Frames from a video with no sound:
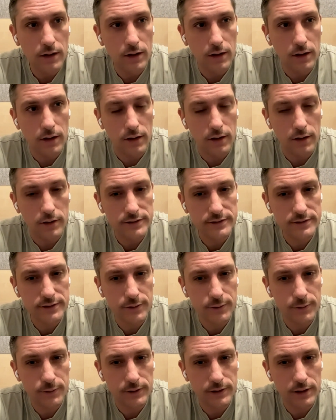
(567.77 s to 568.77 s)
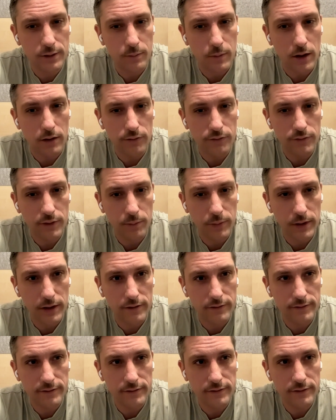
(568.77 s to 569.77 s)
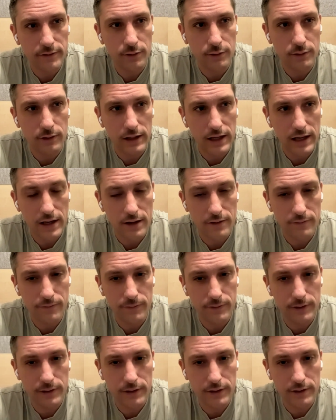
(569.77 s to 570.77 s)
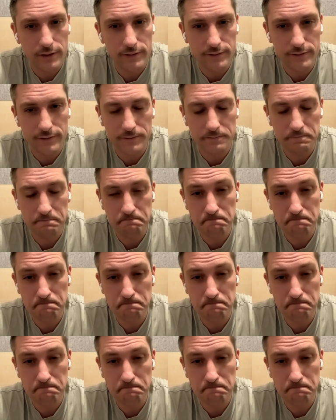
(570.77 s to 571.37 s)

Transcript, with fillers: So the amount of campaigns you'll have is